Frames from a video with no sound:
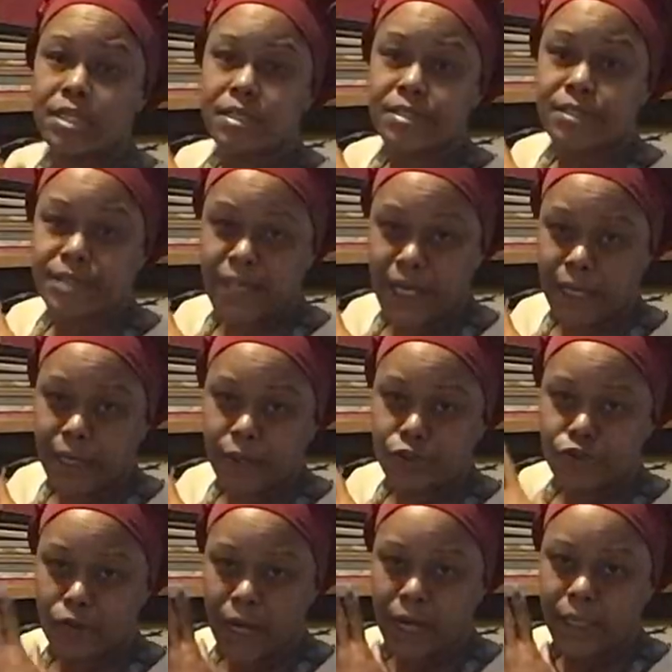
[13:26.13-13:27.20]
sick,
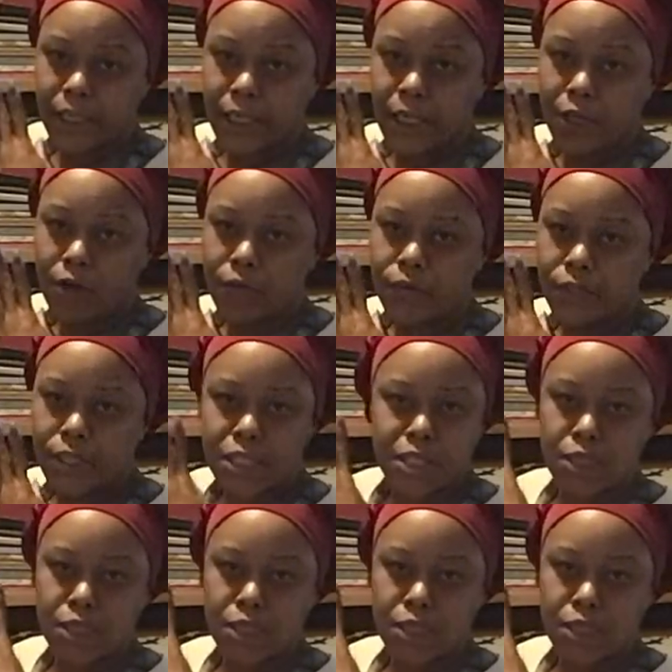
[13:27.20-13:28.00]
trying to get over this